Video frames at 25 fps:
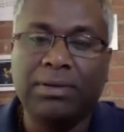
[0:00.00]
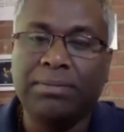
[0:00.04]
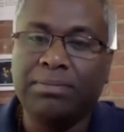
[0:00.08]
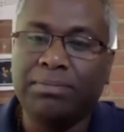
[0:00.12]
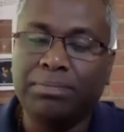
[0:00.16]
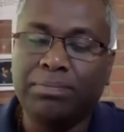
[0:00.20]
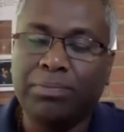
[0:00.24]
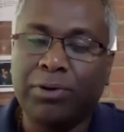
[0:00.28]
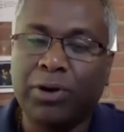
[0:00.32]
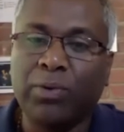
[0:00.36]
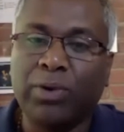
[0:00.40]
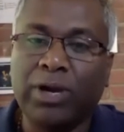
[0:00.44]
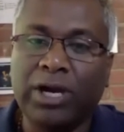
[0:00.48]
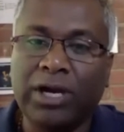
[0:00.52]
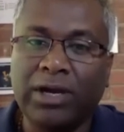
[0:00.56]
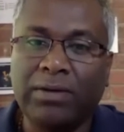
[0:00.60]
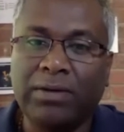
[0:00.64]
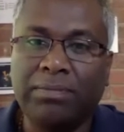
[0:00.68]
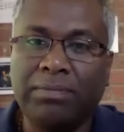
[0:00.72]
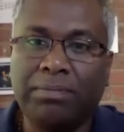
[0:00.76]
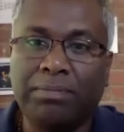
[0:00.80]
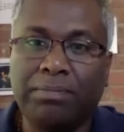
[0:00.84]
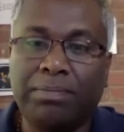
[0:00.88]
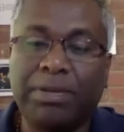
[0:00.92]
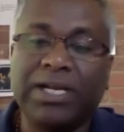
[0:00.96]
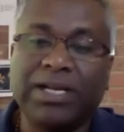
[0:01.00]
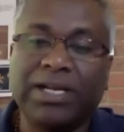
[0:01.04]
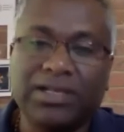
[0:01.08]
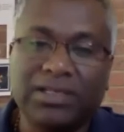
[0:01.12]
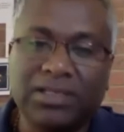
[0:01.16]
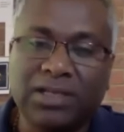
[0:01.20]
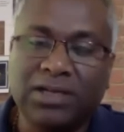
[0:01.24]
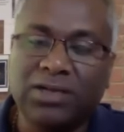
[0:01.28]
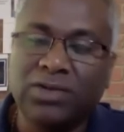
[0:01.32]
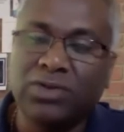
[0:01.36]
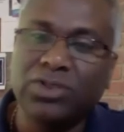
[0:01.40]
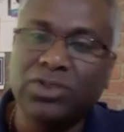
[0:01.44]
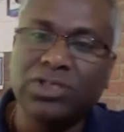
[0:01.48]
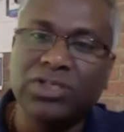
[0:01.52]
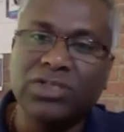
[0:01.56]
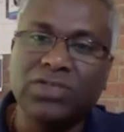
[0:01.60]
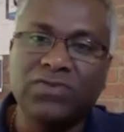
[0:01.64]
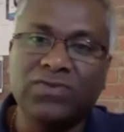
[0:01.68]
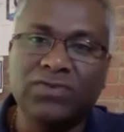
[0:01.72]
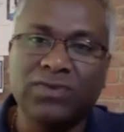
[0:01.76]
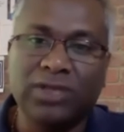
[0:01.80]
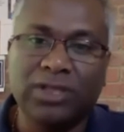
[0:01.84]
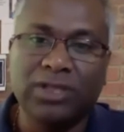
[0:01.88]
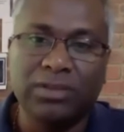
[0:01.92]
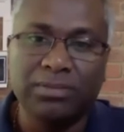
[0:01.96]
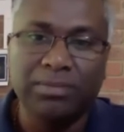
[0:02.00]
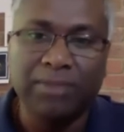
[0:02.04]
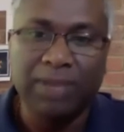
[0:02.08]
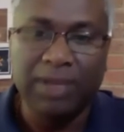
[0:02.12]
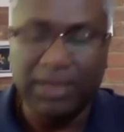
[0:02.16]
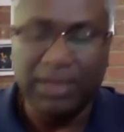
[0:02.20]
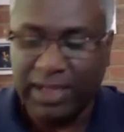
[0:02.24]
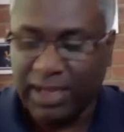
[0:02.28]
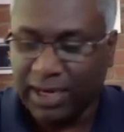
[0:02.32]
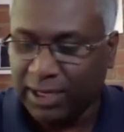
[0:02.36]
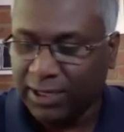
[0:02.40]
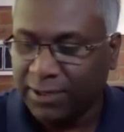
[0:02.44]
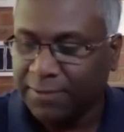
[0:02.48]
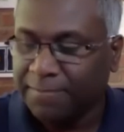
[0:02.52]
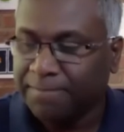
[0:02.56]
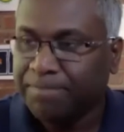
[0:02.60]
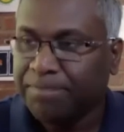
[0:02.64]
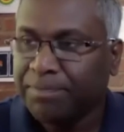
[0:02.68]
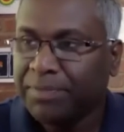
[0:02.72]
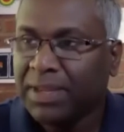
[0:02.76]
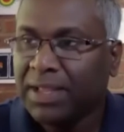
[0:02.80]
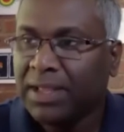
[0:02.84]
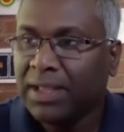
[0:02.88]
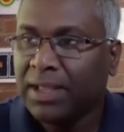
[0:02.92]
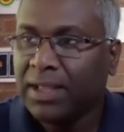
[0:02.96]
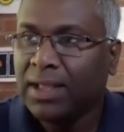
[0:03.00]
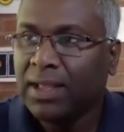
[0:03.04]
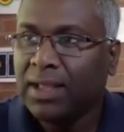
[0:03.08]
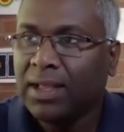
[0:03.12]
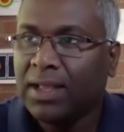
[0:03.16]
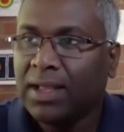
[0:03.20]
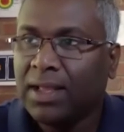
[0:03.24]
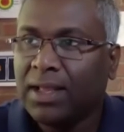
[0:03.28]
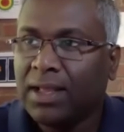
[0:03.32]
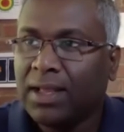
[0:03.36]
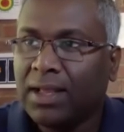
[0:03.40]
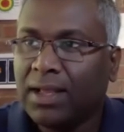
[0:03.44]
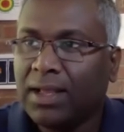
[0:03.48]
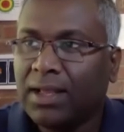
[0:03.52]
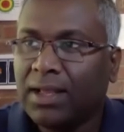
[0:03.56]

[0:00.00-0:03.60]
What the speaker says: provide better solutions for the mankind. Um,